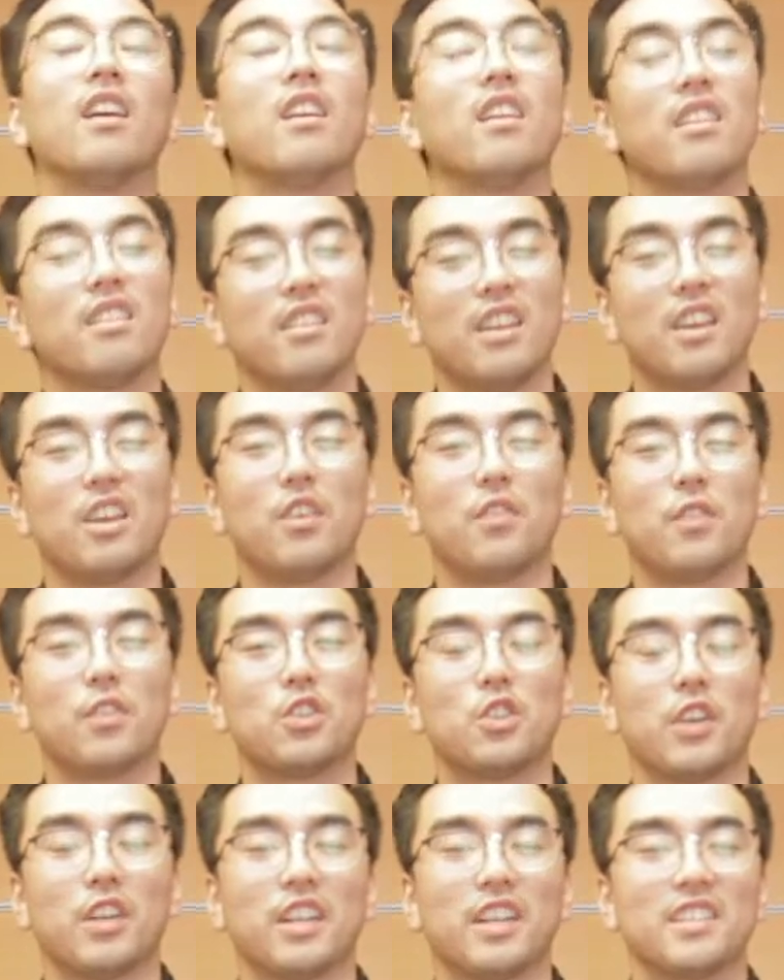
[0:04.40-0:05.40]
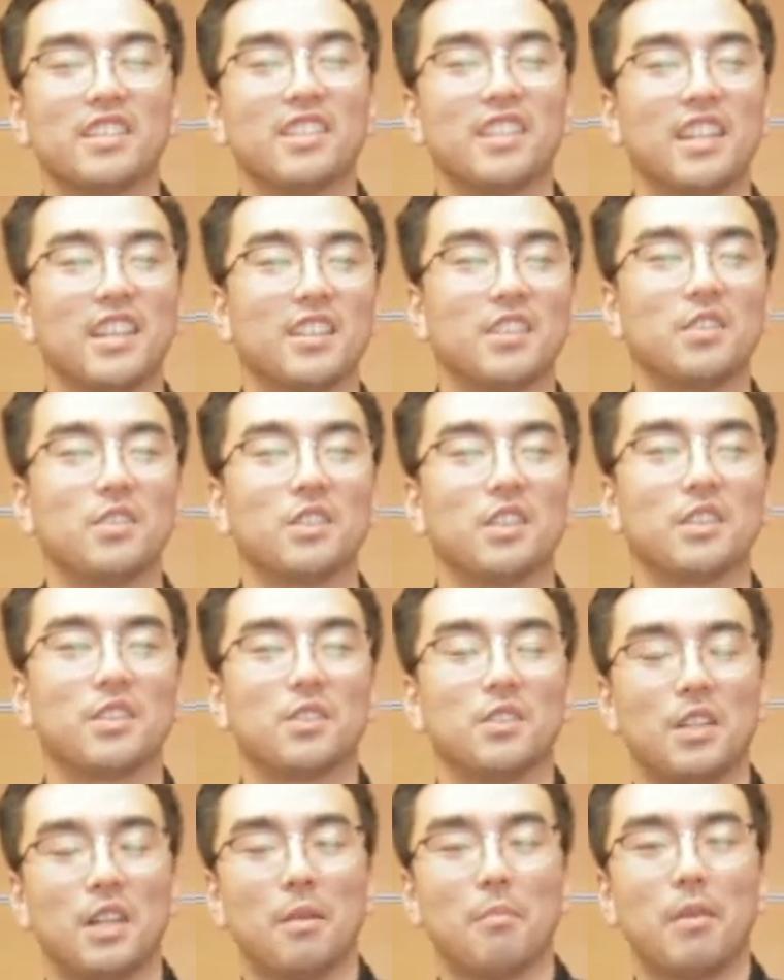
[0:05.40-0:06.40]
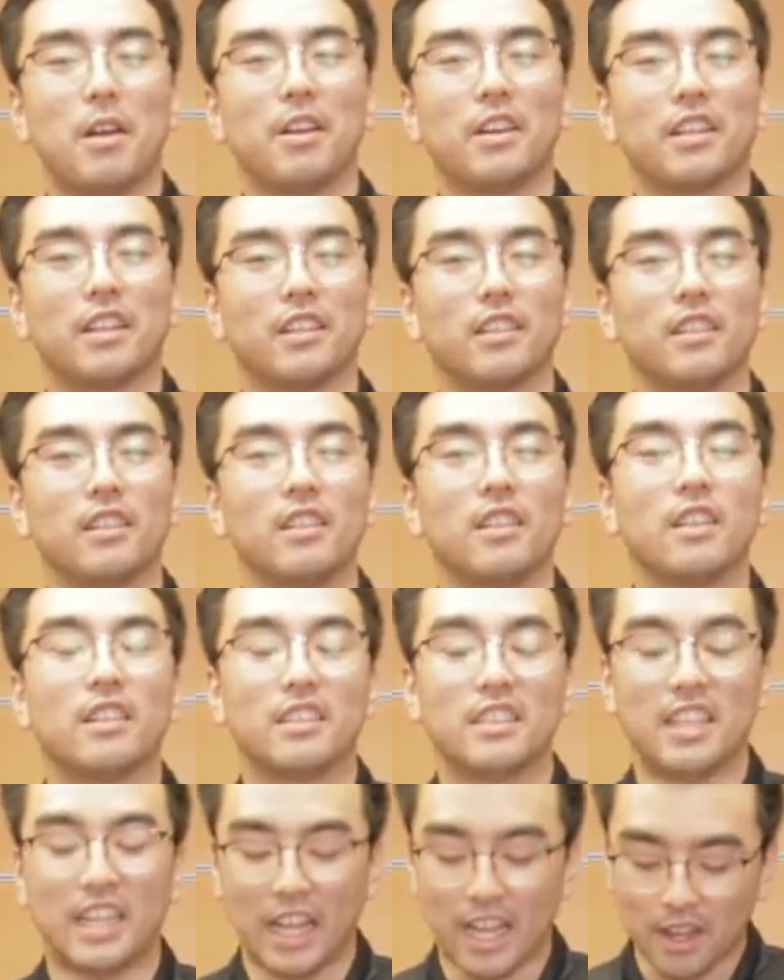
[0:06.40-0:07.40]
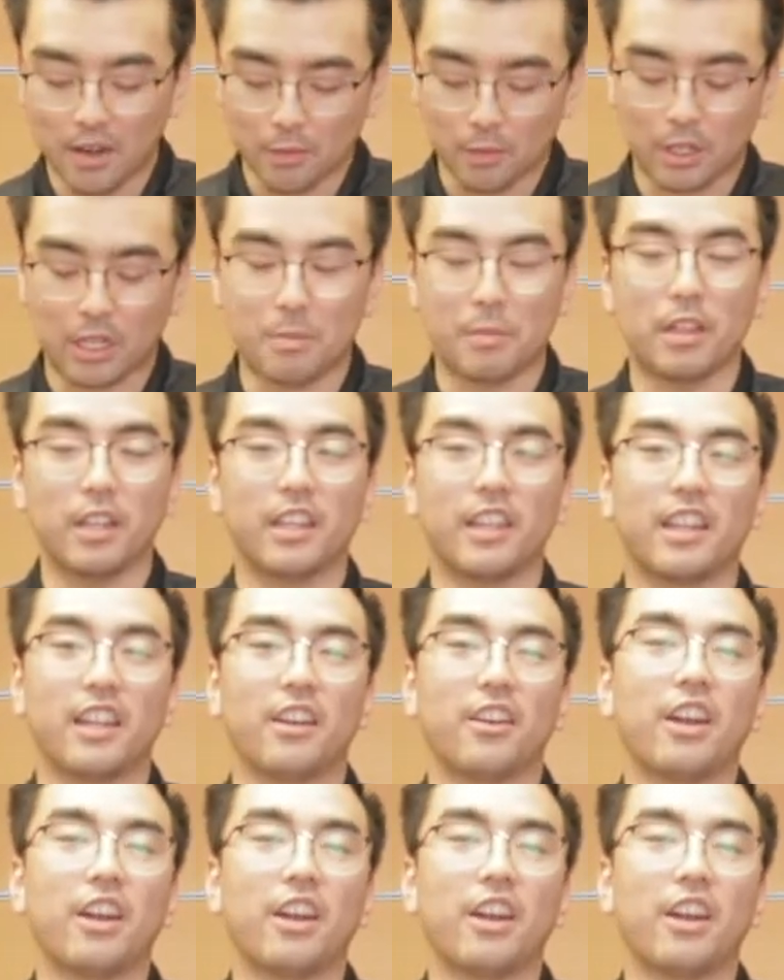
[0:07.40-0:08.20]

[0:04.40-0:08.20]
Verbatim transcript: Thank you for joining us today at Sugatsune America. Today, we're going to be looking at our